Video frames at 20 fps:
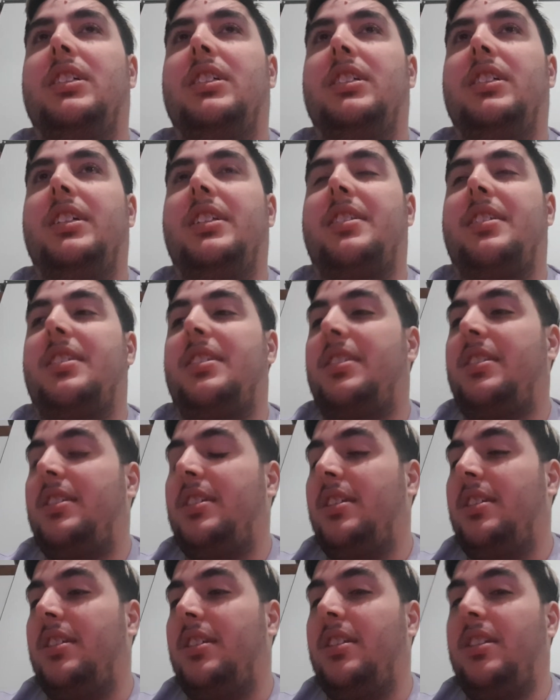It's
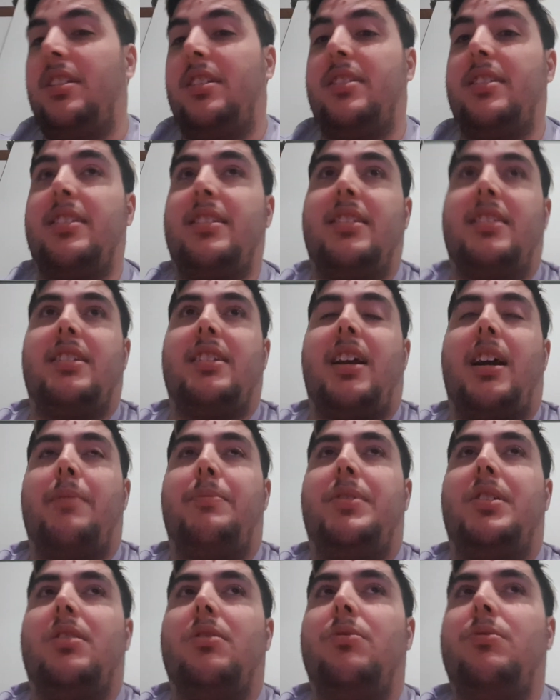
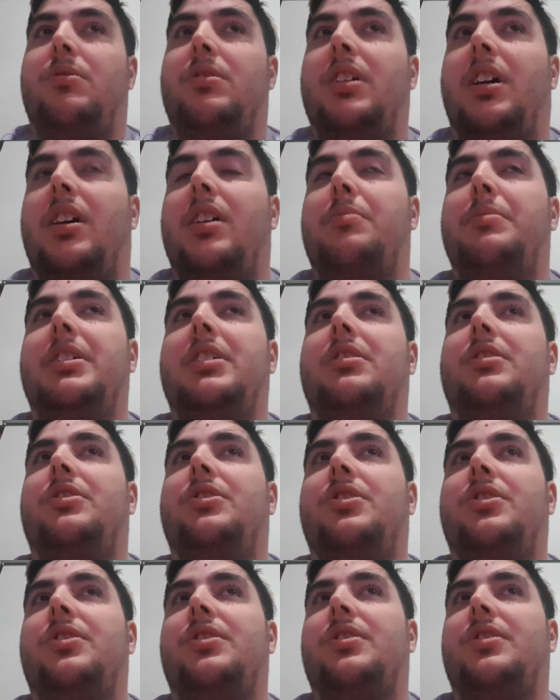absolute
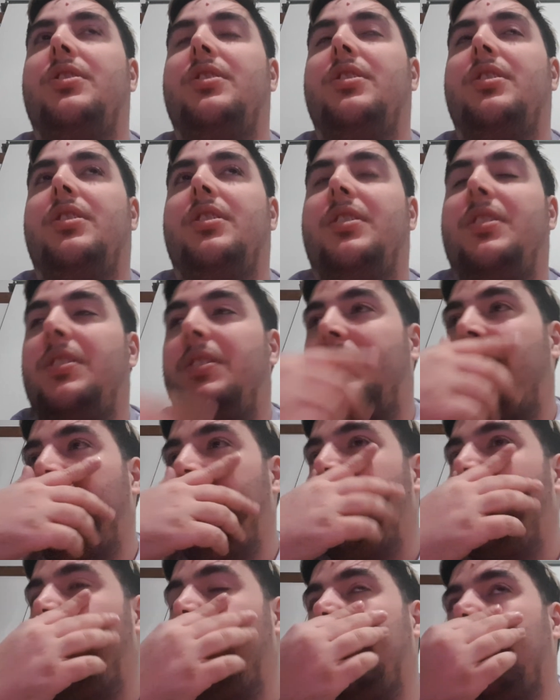garbage.
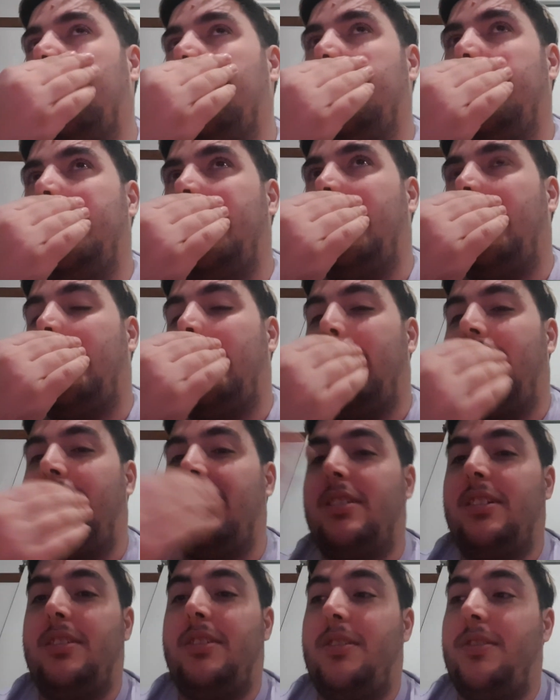So, I
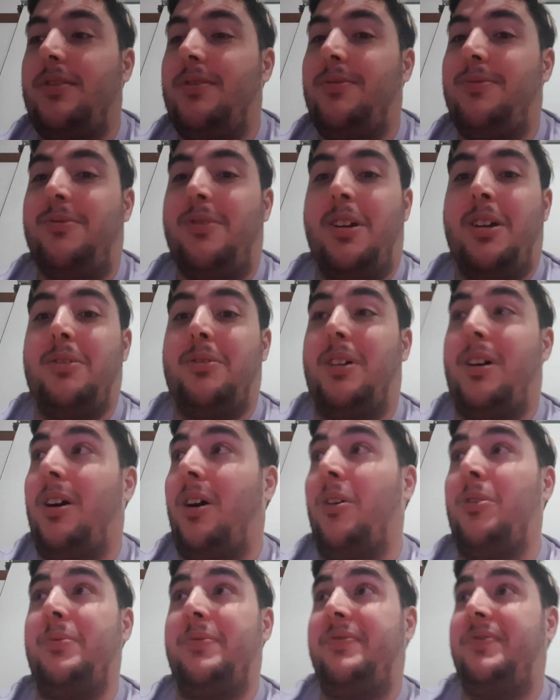don't know.
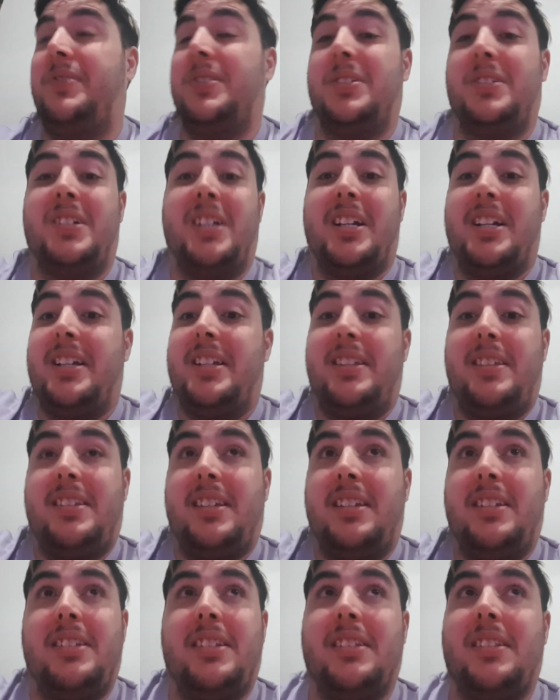Hope for
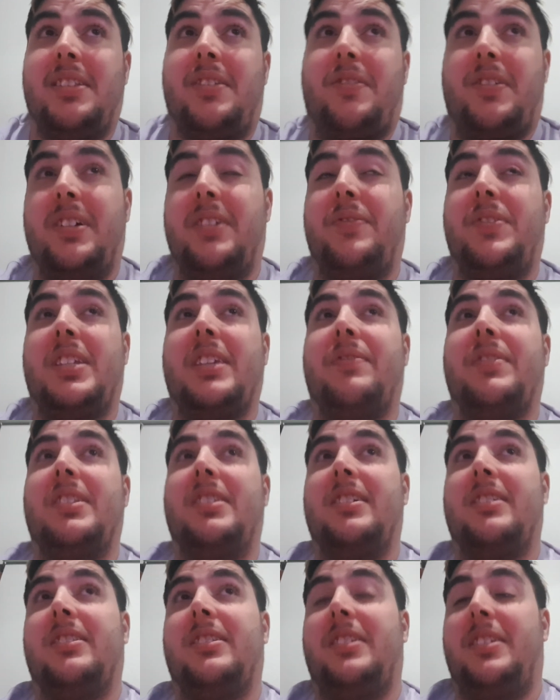season 3 of Seven
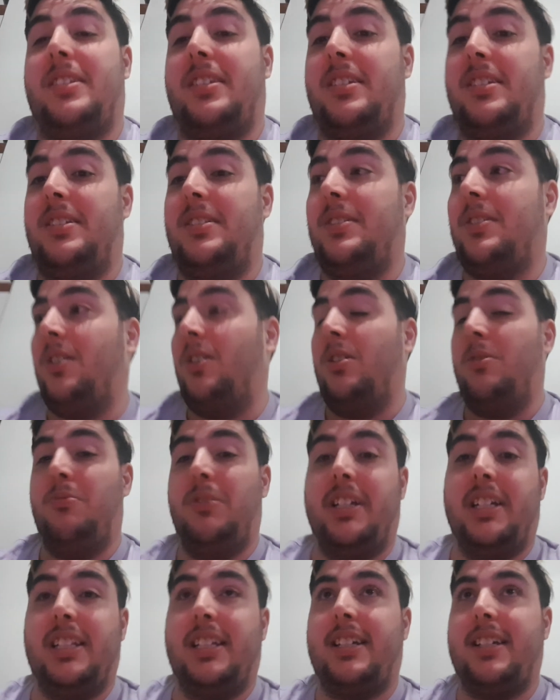Deadly Sins. Hope
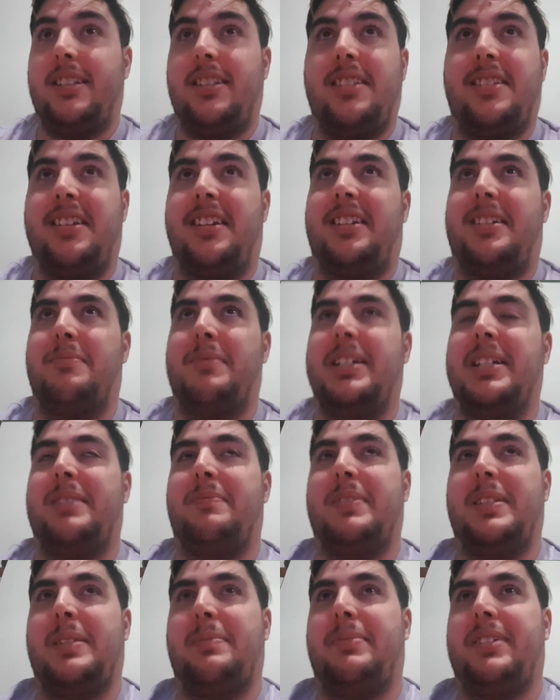we're going to get the 10
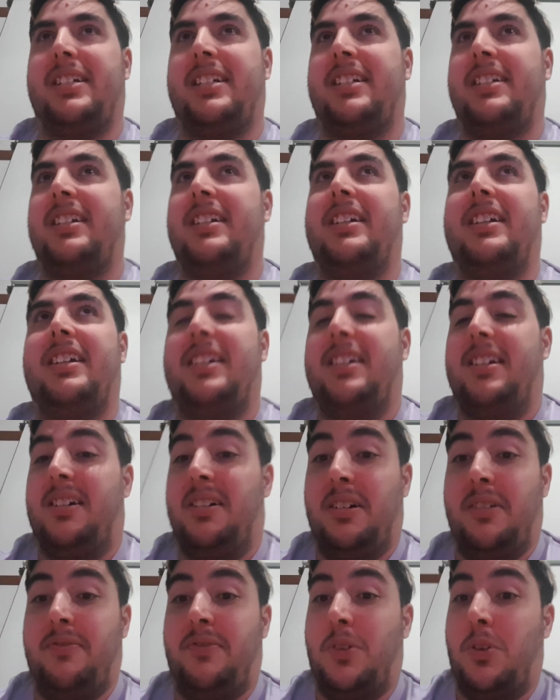Commandments back.
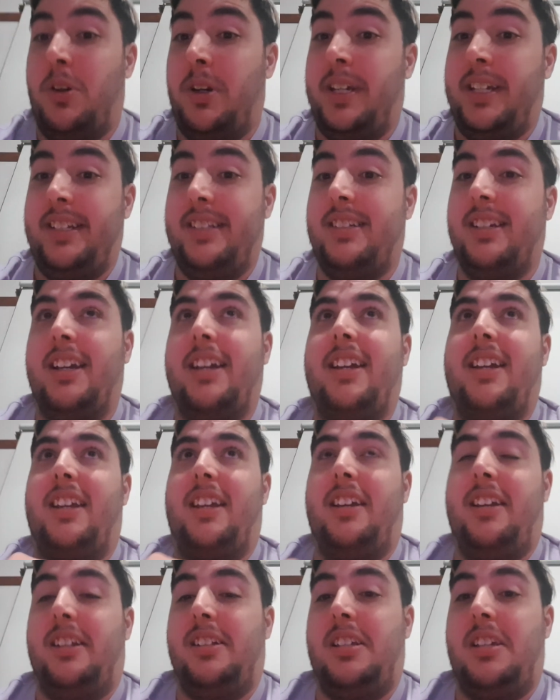Avoid
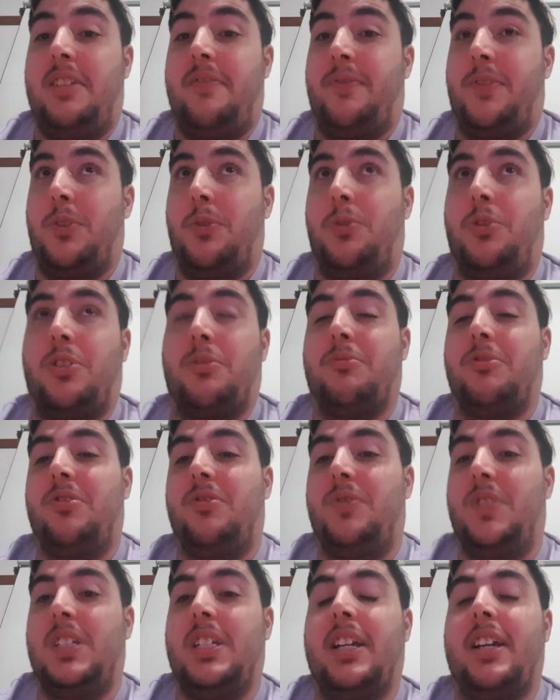any future
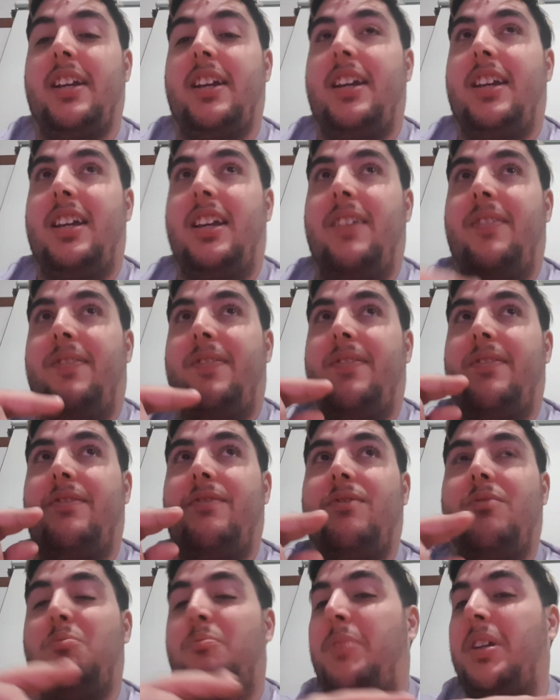movie. If
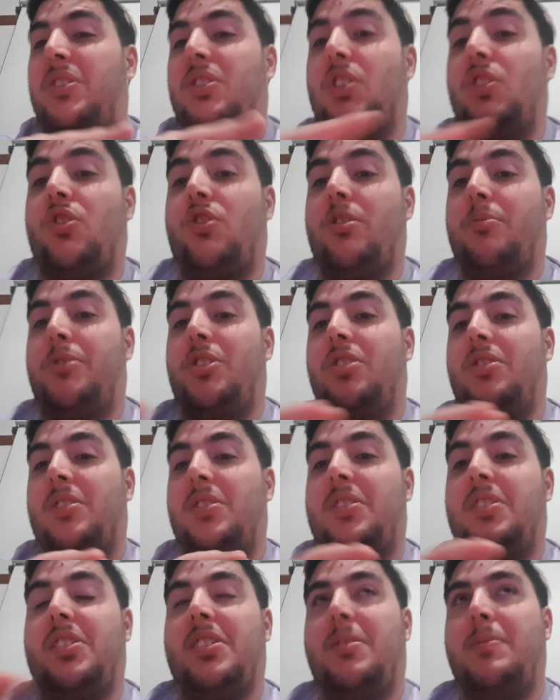best description to
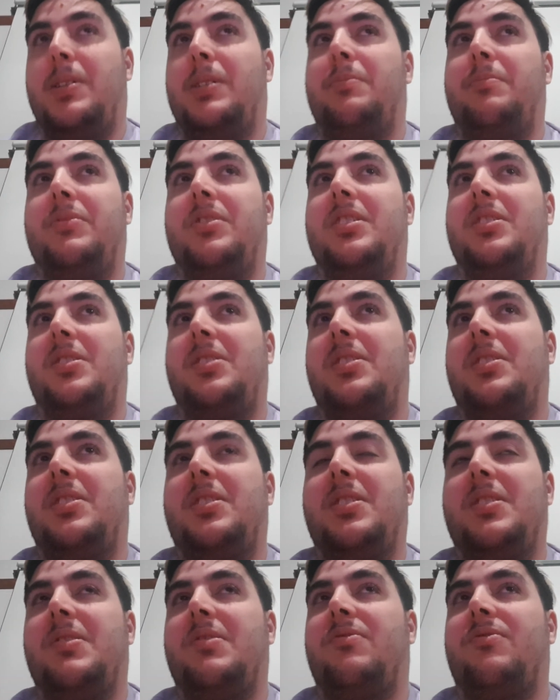sum up
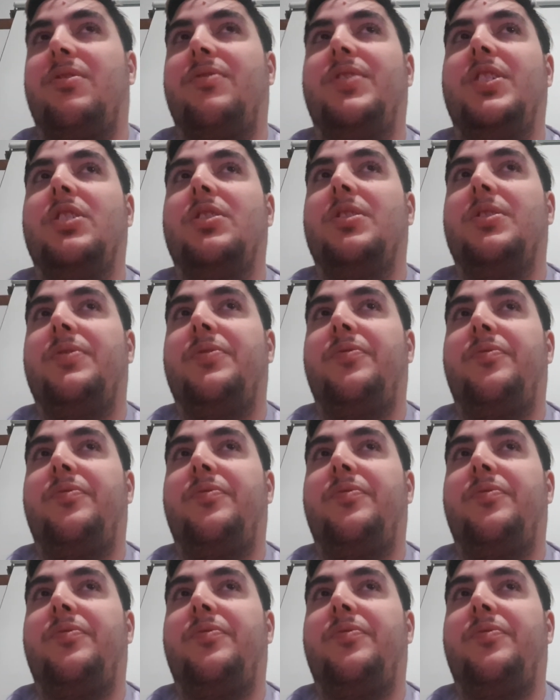this review?